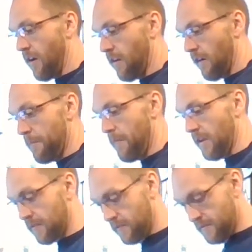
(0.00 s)
are a
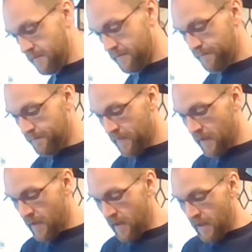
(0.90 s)
must.
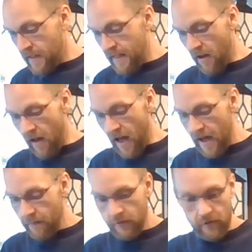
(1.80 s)
Now,
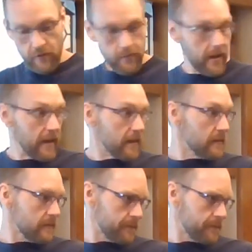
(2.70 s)
I'm doing